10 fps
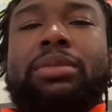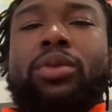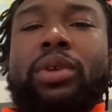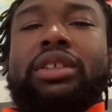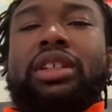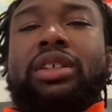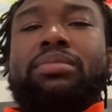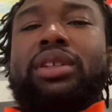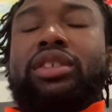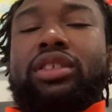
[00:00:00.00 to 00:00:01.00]
I'm a rent to
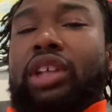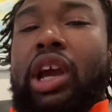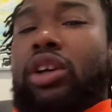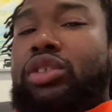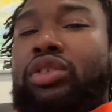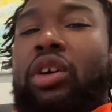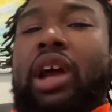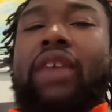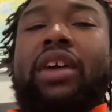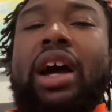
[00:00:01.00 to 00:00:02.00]
them, but they also don't
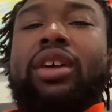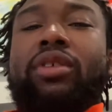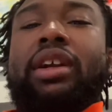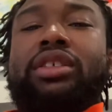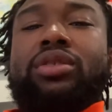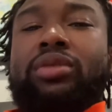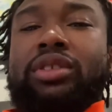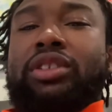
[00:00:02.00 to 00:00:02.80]
have high credit scores,